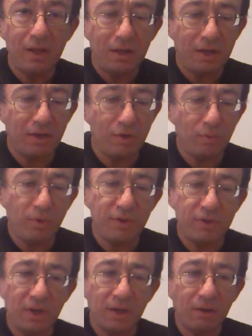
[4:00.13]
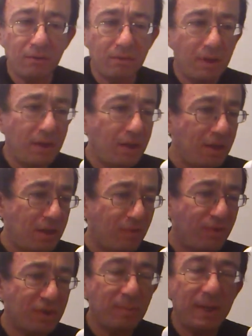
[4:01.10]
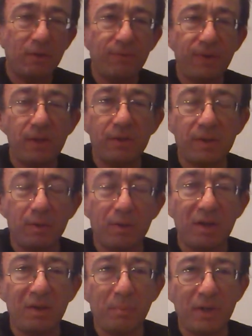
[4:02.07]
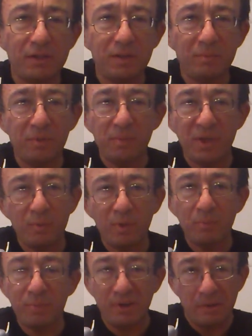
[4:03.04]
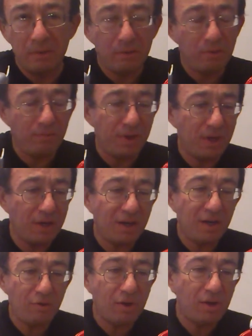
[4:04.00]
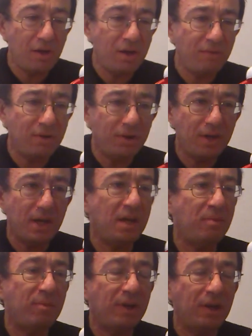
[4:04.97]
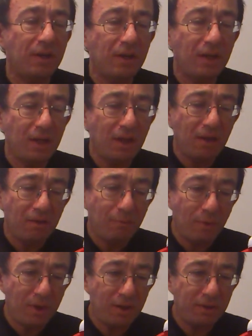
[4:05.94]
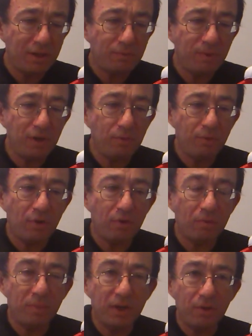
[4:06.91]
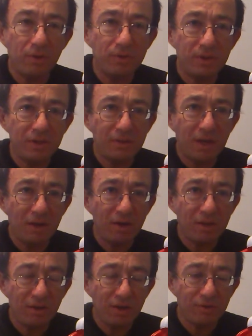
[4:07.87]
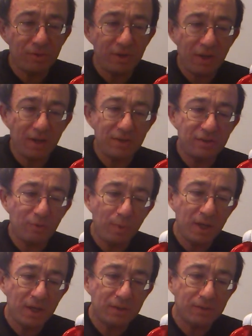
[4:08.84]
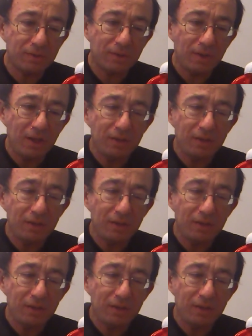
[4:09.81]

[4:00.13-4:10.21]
Now you're wondering, if it's made of feathers, how can it possibly be a weapon of any kind? How can he even hurt anybody? Well, that's where you're wrong, because this character actually has the wings